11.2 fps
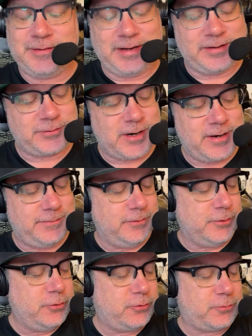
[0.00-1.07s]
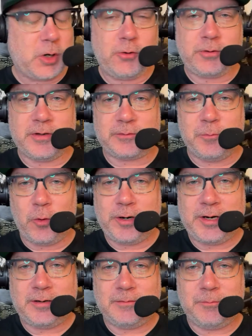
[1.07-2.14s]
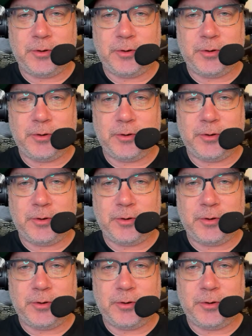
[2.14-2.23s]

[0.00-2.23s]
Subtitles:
That's right. News broke this morning.